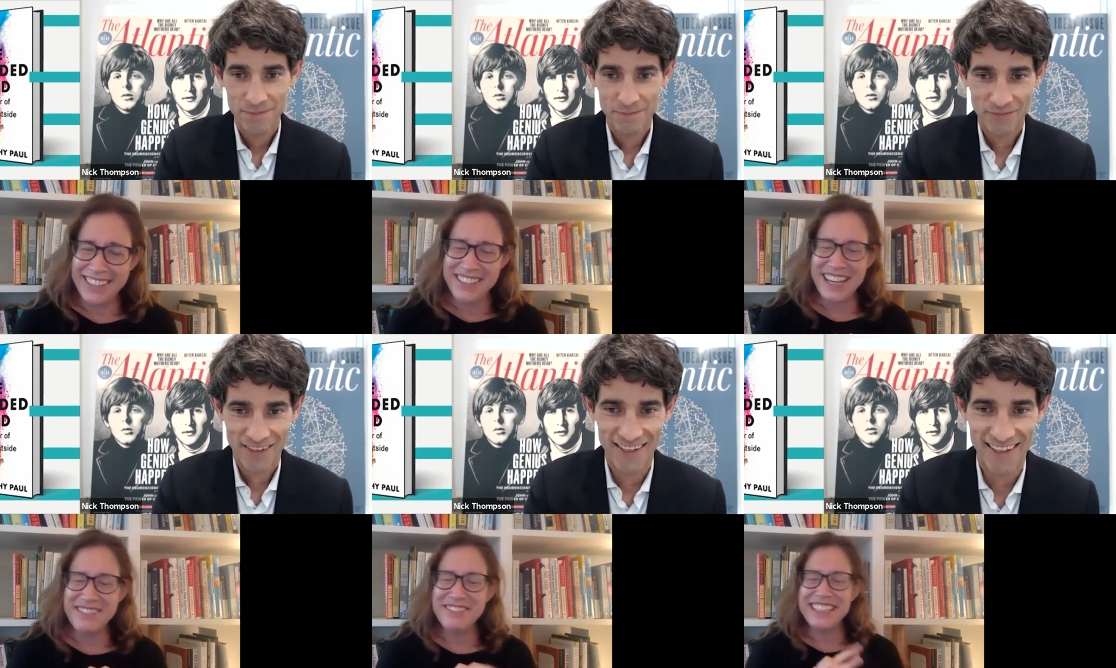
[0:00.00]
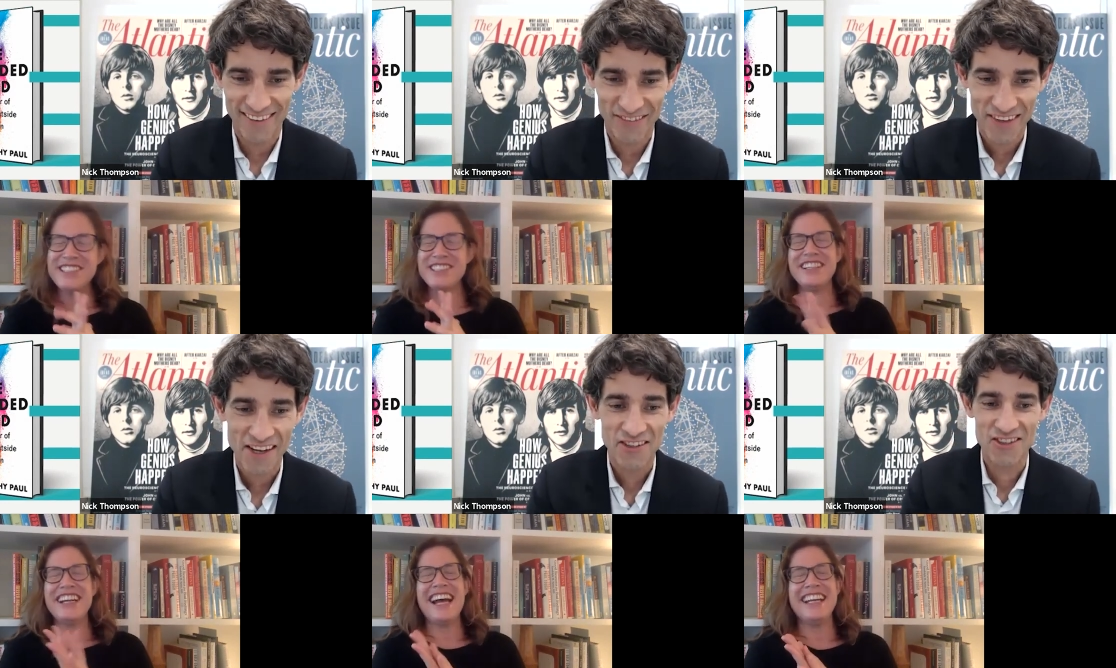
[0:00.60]
Speaker 1: I'm not really
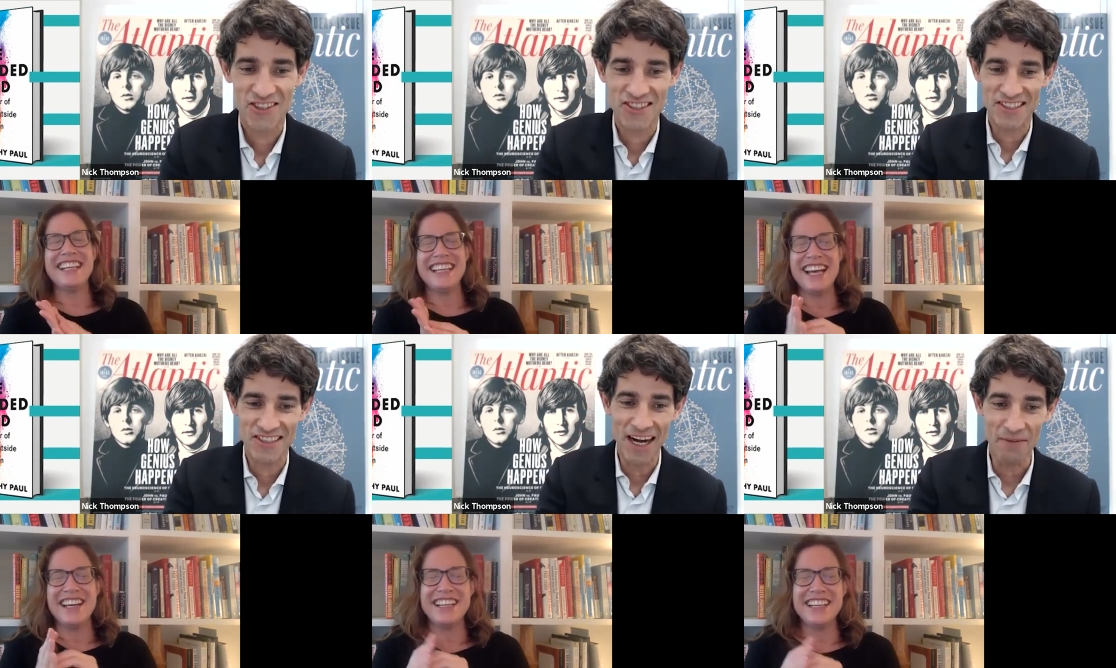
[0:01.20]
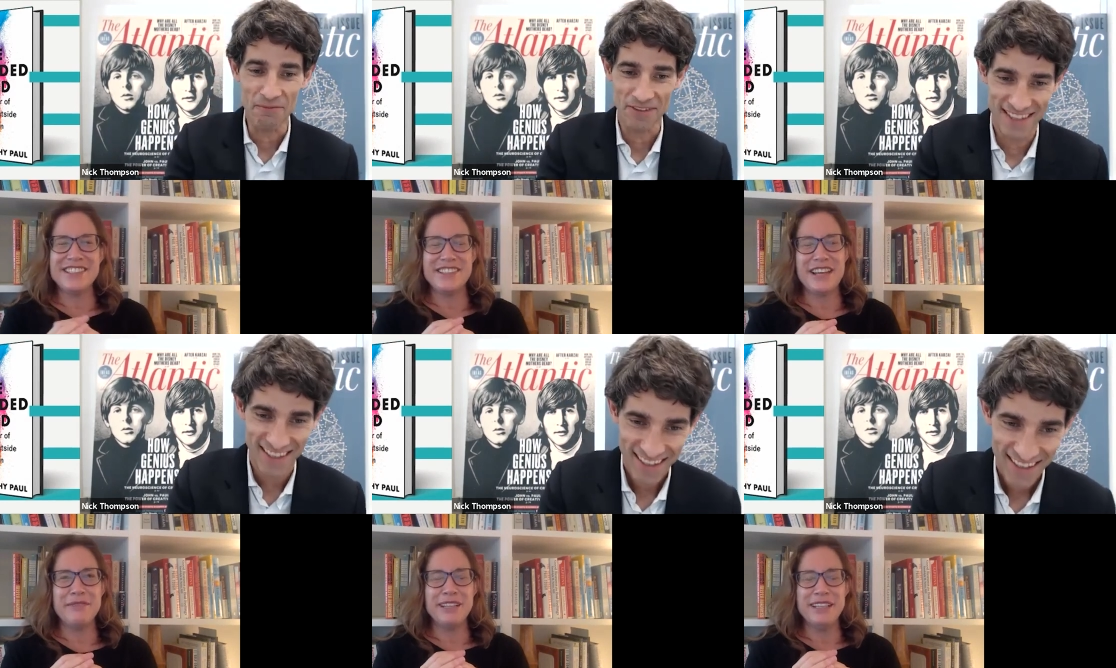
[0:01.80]
sure how to how to oh. answer
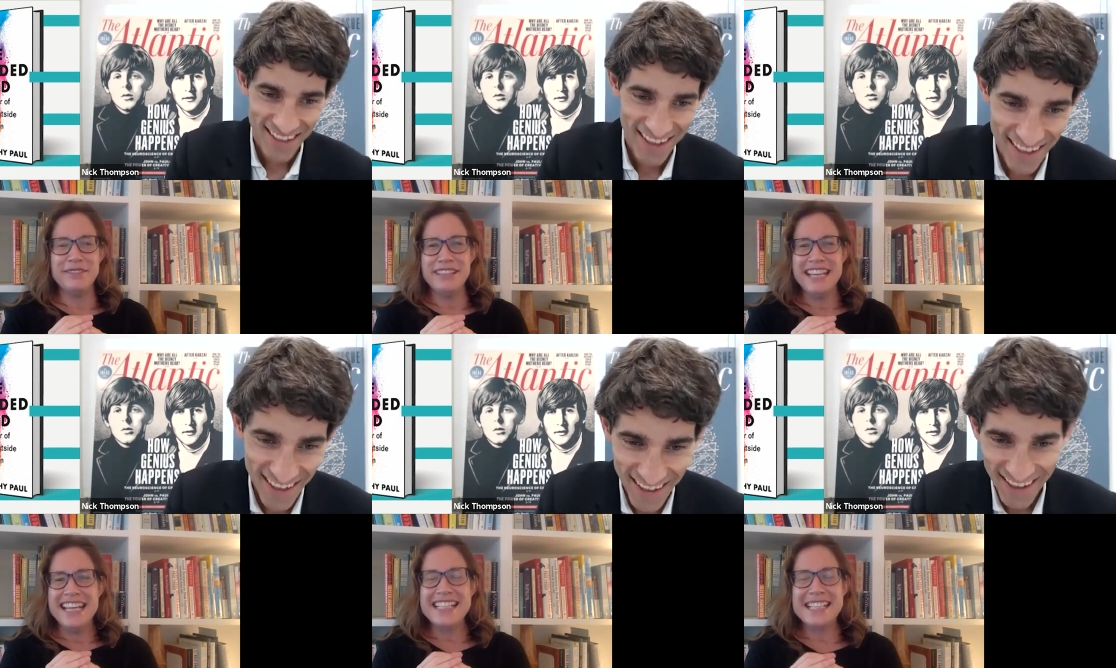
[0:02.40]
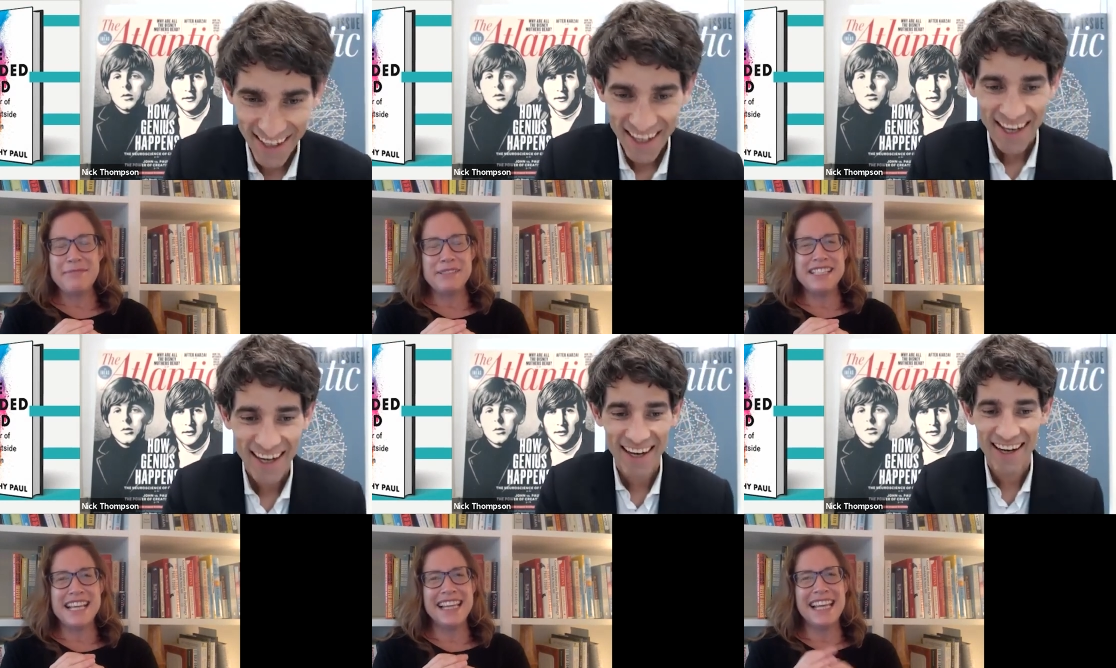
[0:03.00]
that one, except to
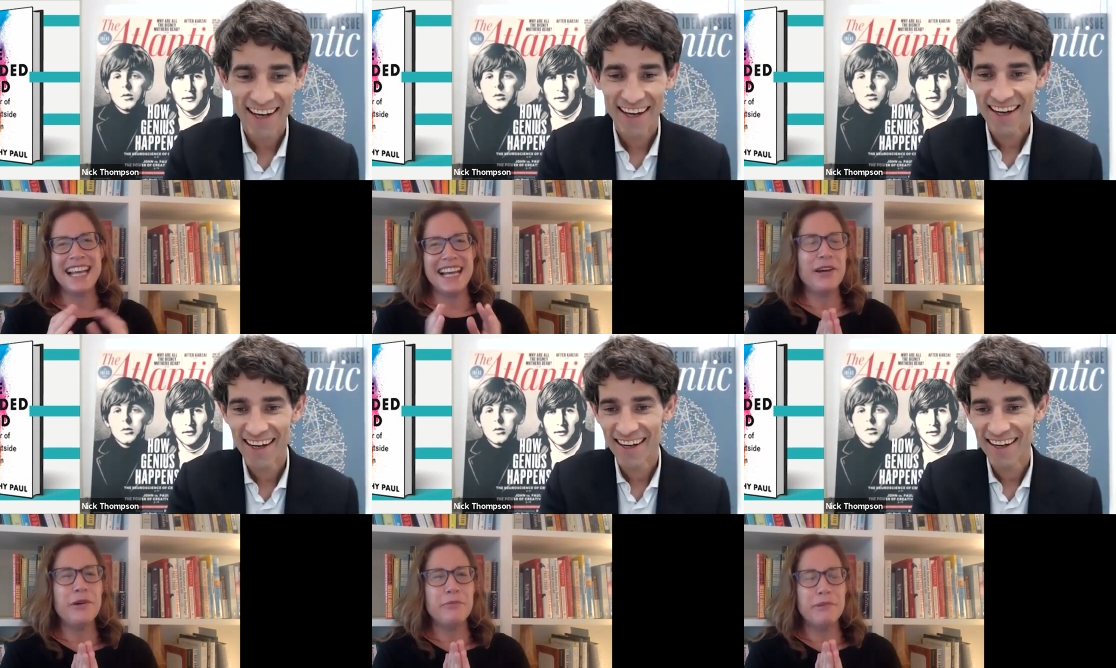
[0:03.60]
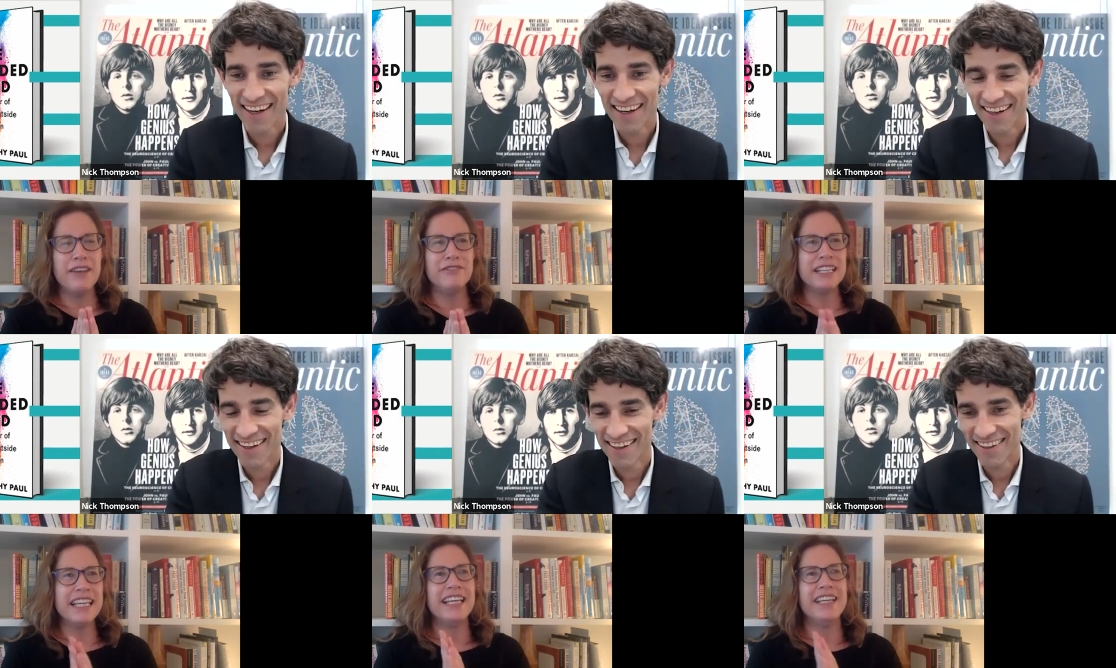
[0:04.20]
say that I hope every
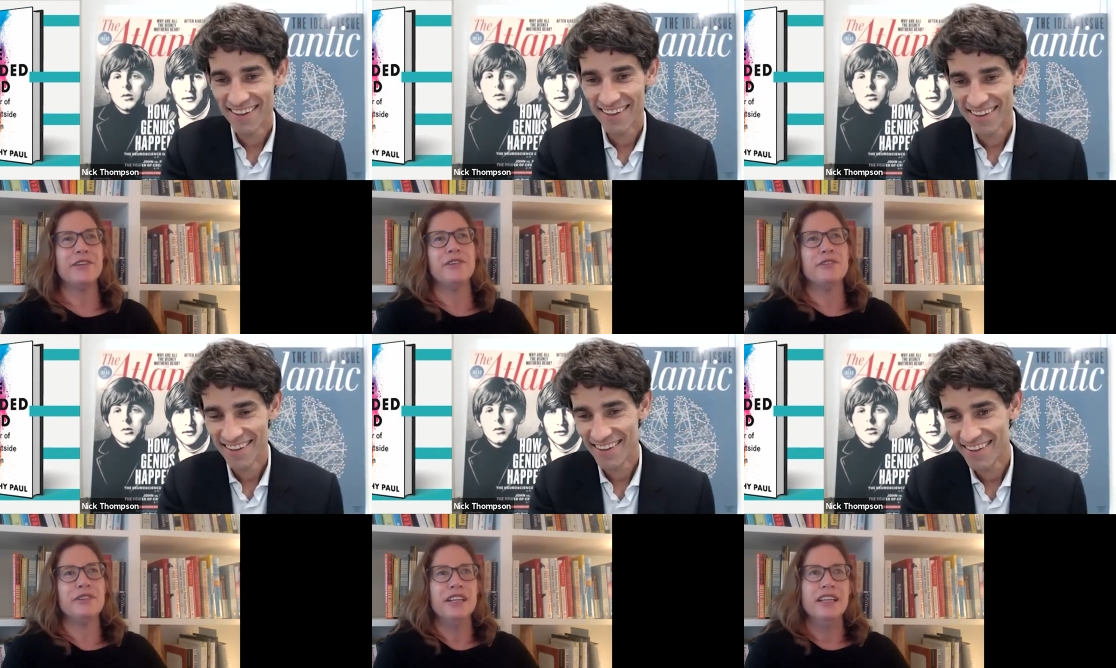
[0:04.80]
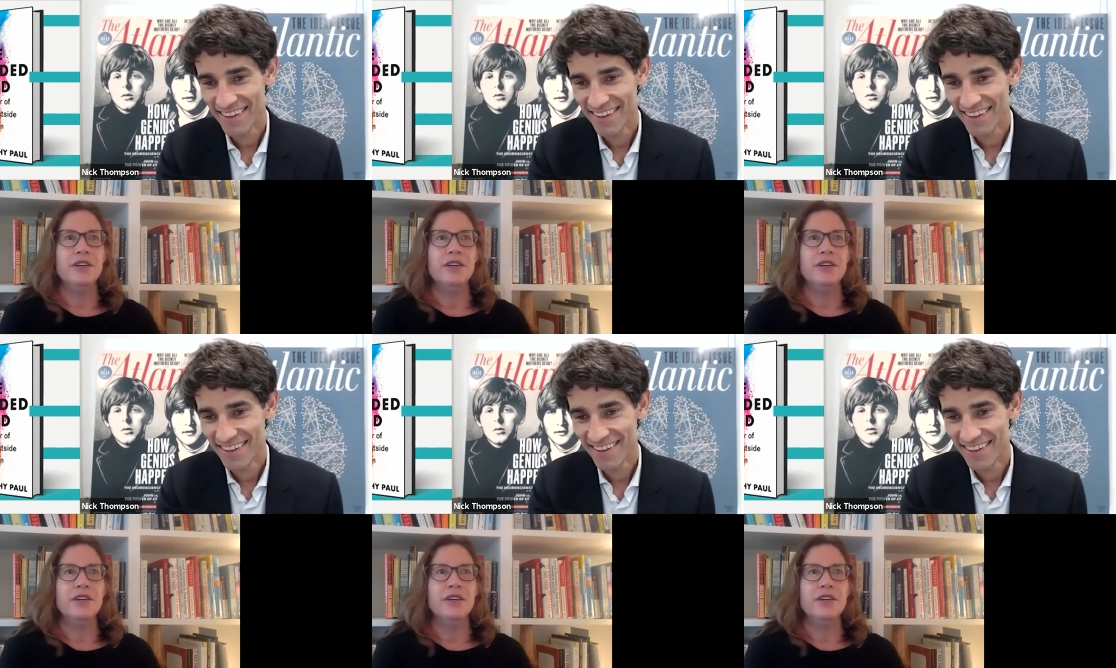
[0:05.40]
kid who